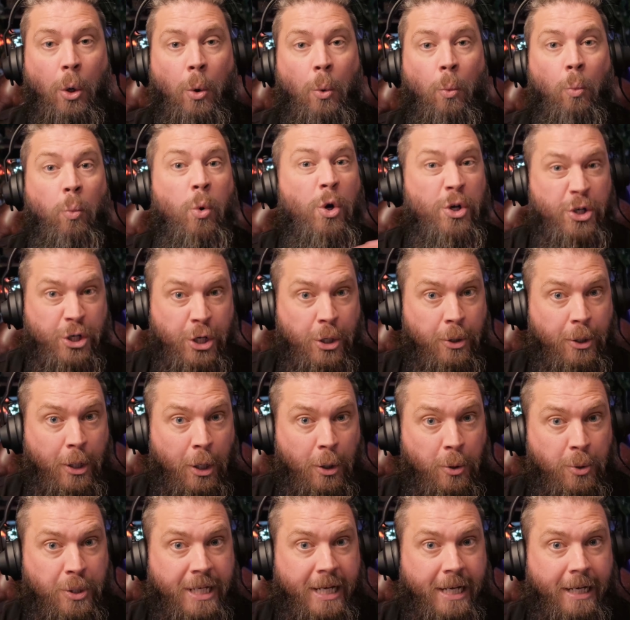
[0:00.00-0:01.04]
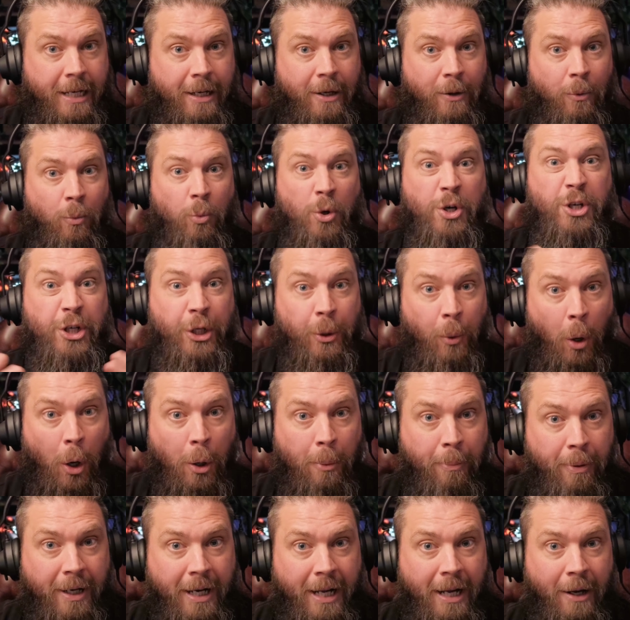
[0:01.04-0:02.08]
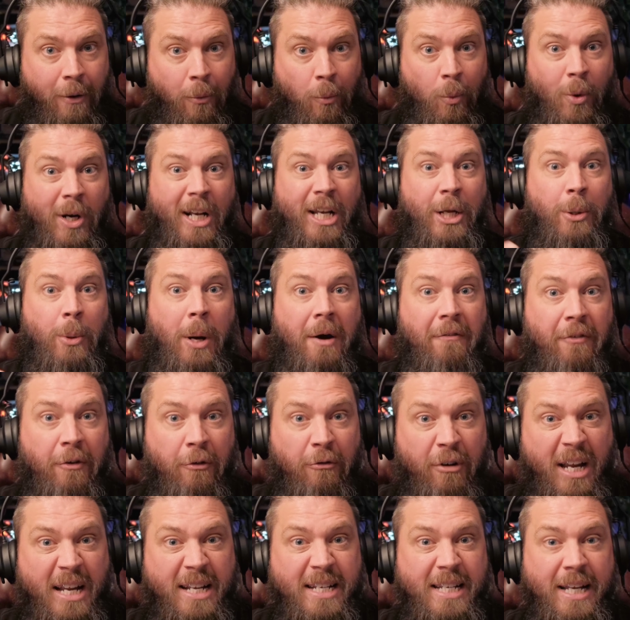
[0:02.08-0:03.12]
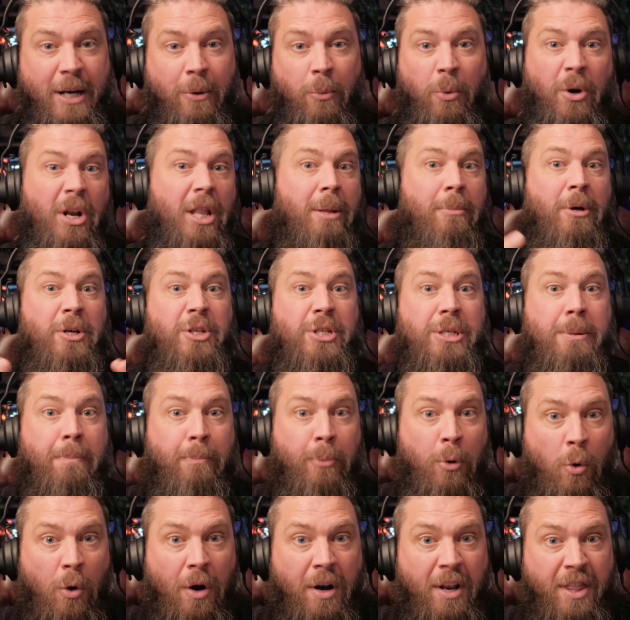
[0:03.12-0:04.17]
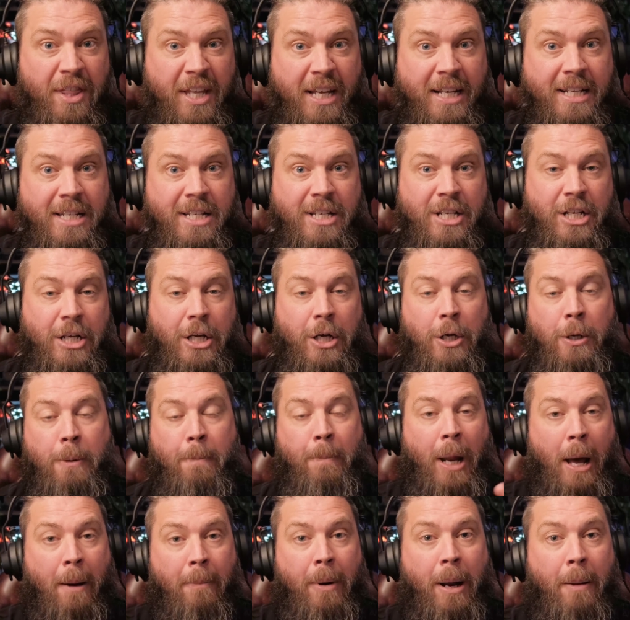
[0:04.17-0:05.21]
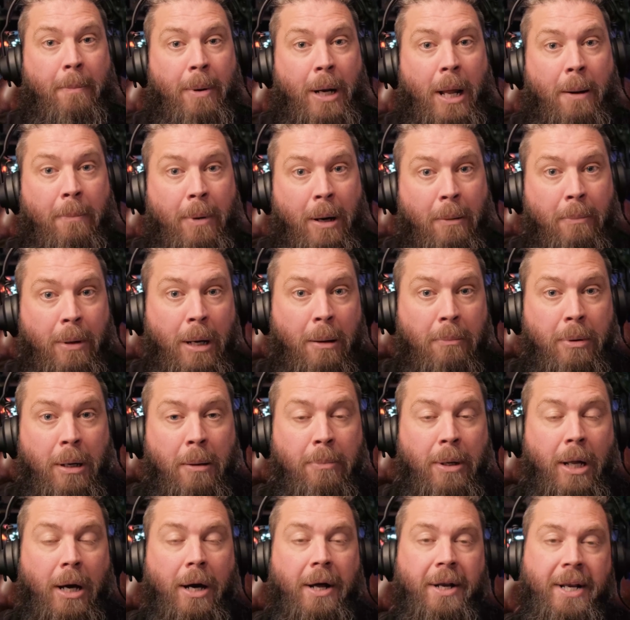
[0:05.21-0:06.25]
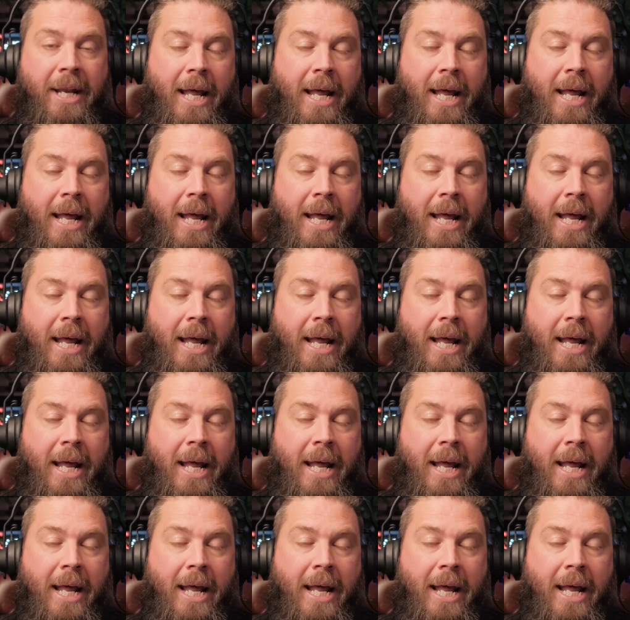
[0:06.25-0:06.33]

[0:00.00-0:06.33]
would you use it? Would you open it? Will you ever read it? What are the most important things to you? Blah, blah, blah, blah, blah, blah, blah.